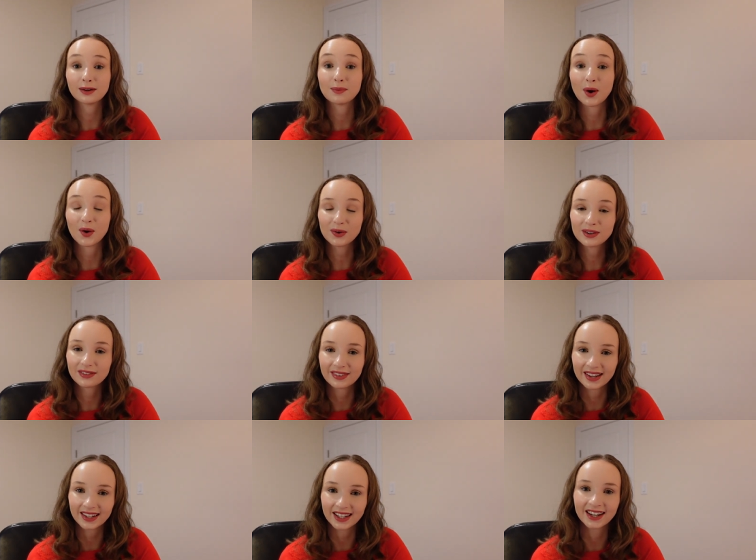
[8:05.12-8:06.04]

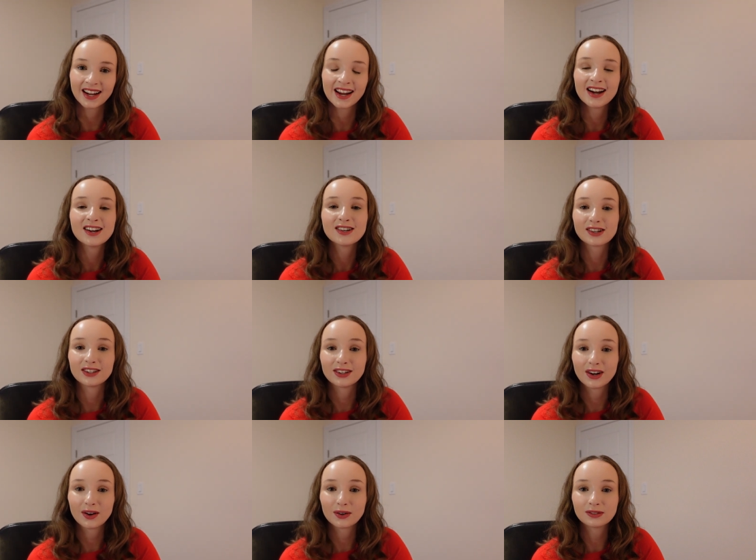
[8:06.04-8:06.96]
motivating to
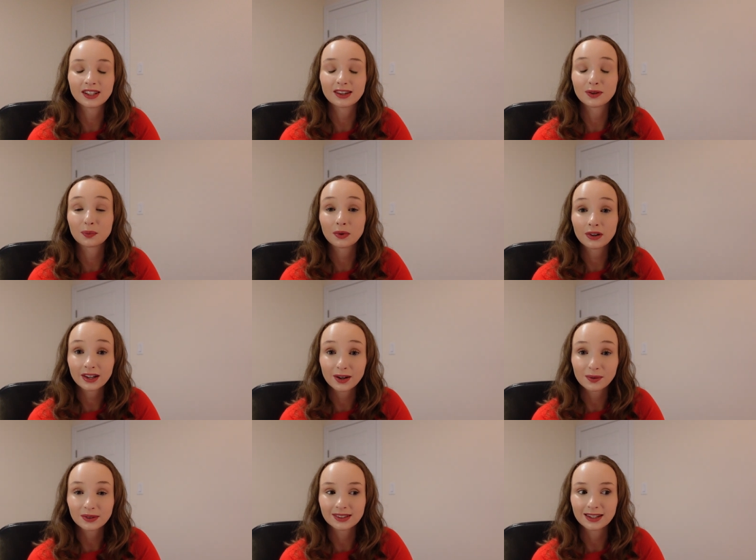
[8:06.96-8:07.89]
know that the
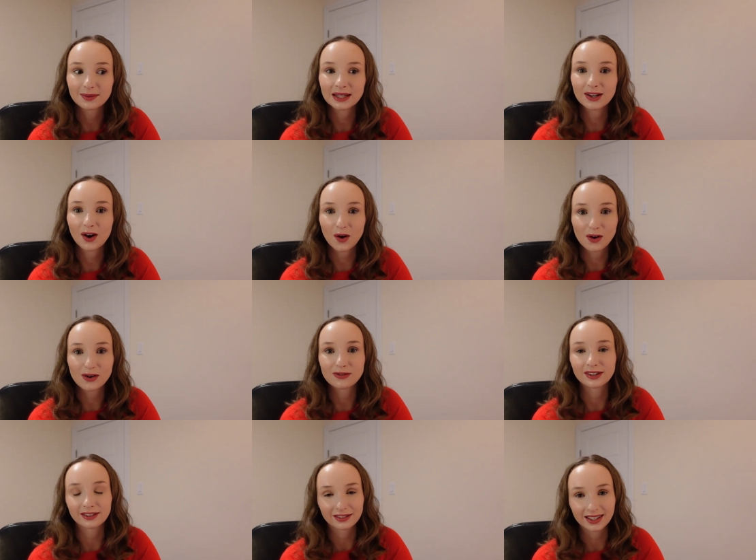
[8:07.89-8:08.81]
workout was going to be
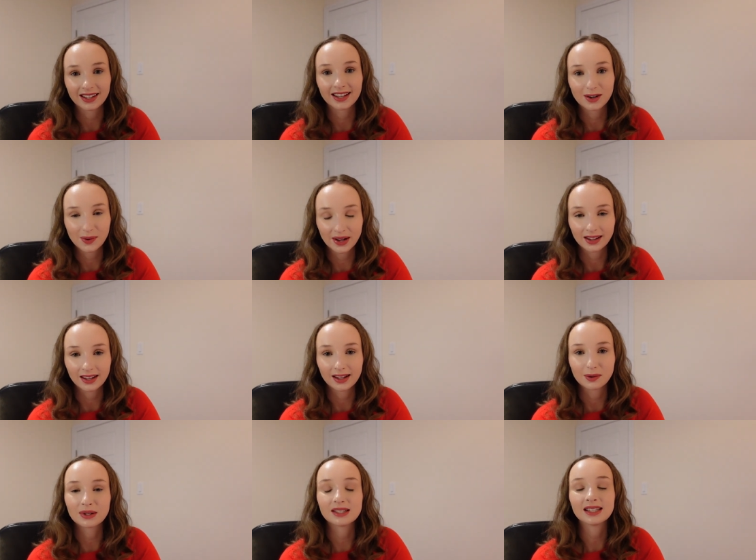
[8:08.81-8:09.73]
over really
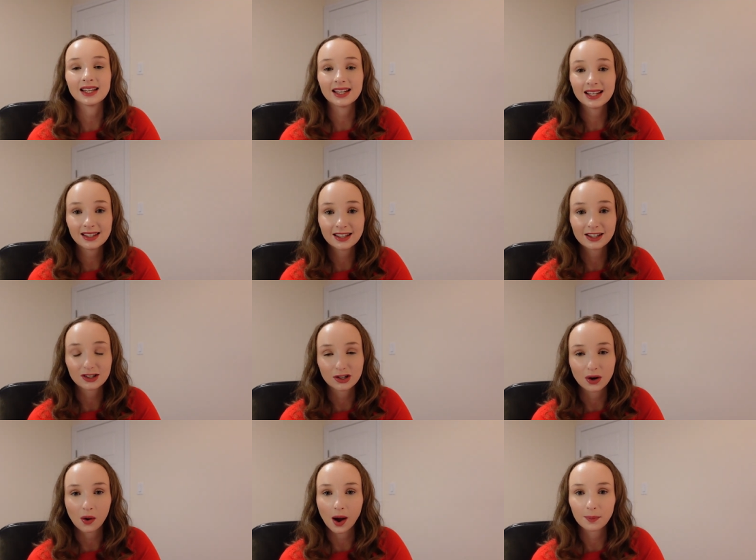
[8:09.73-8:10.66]
quickly. It was easy to
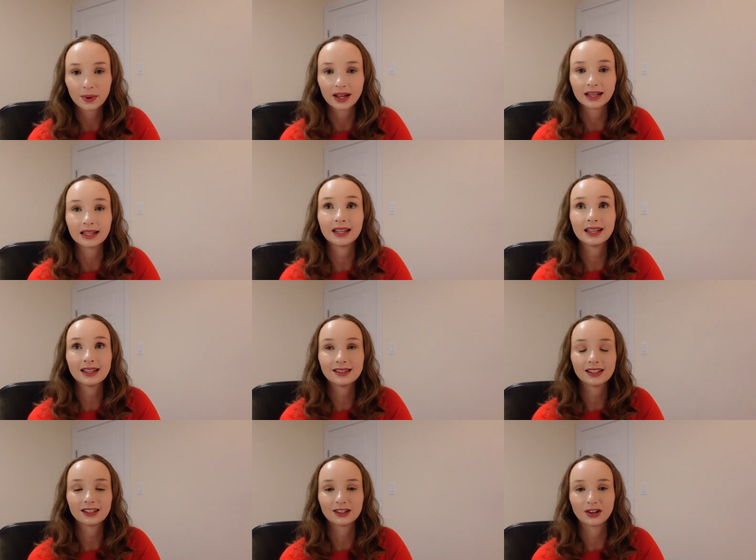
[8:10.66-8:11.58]
show up and
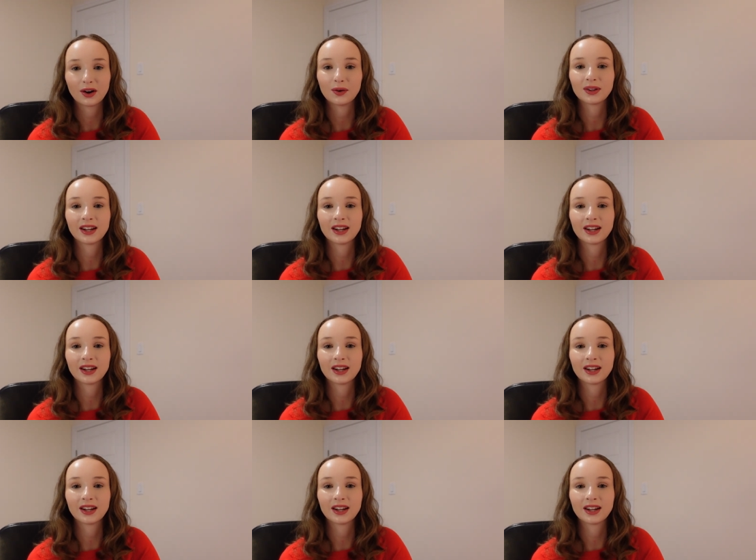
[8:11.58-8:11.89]
easy to know